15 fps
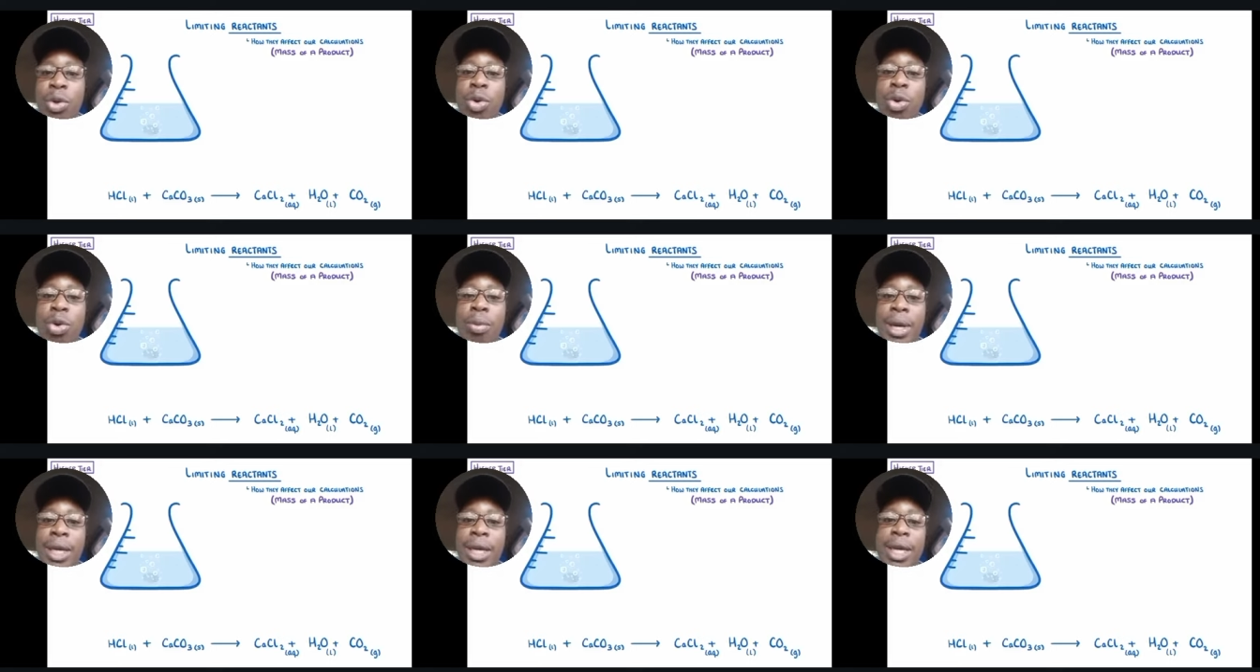
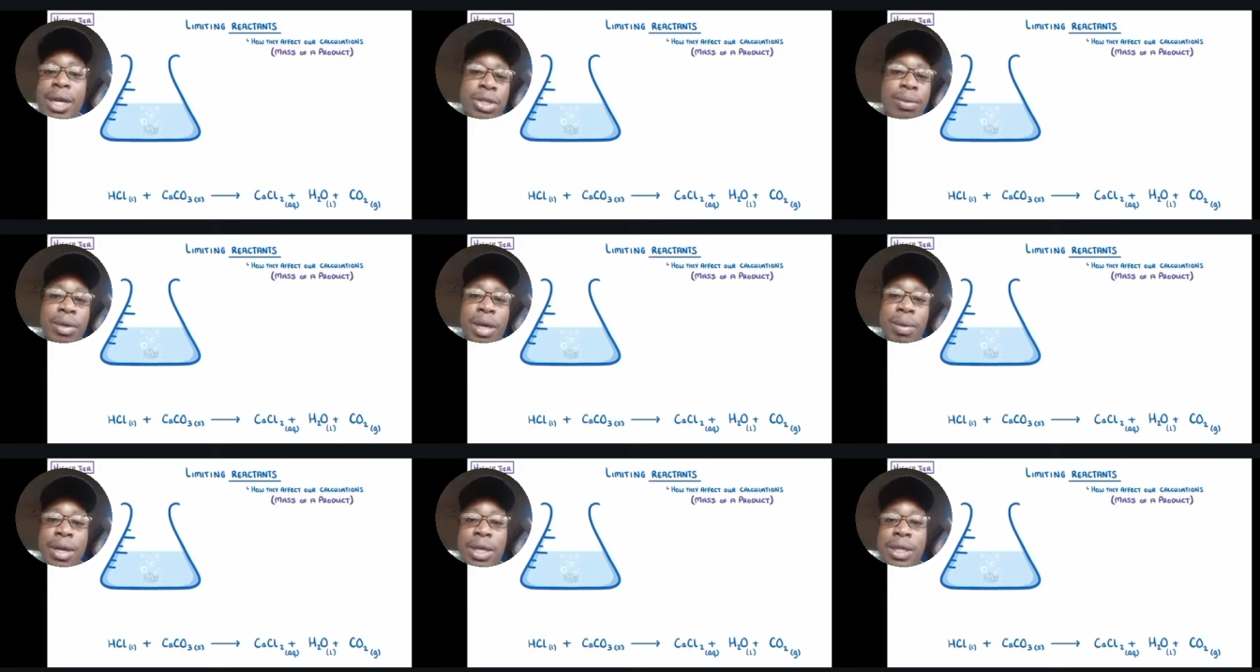all my
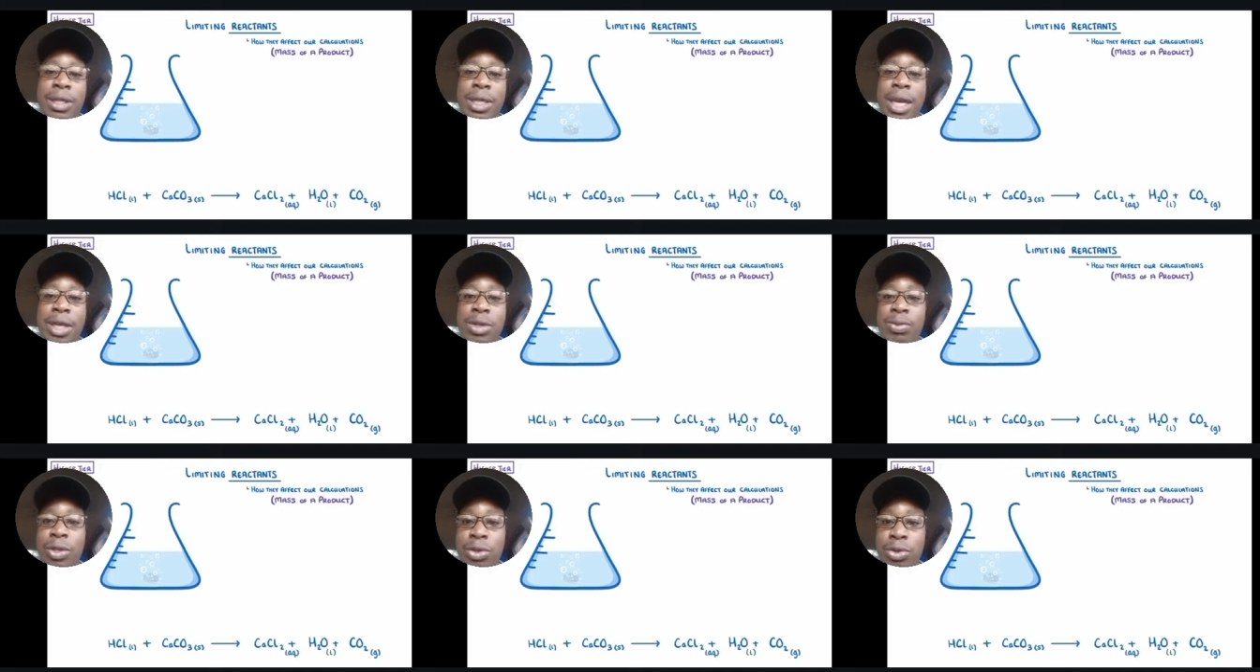calcium carbonate
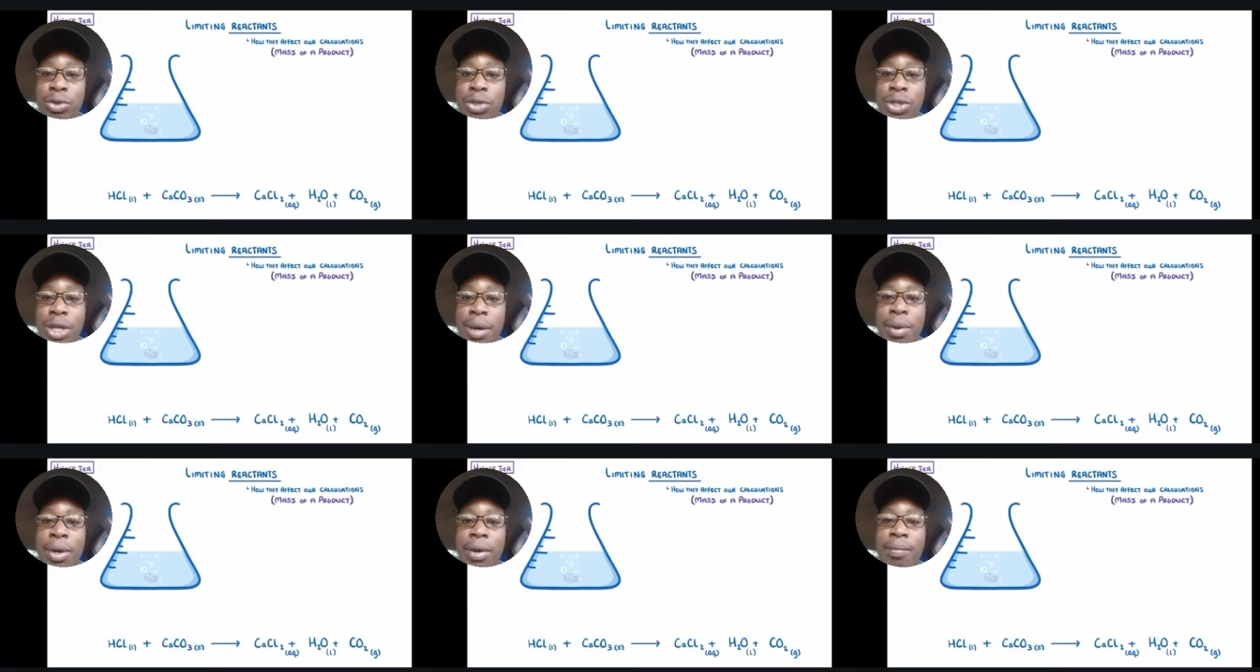has been used
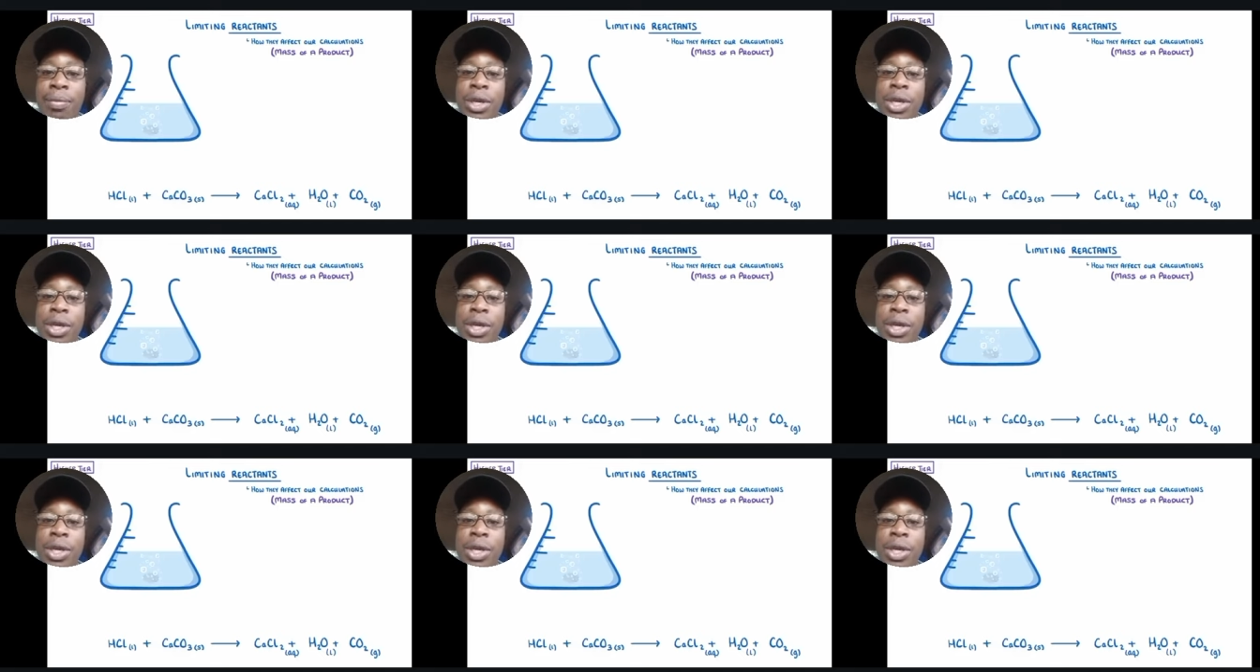up.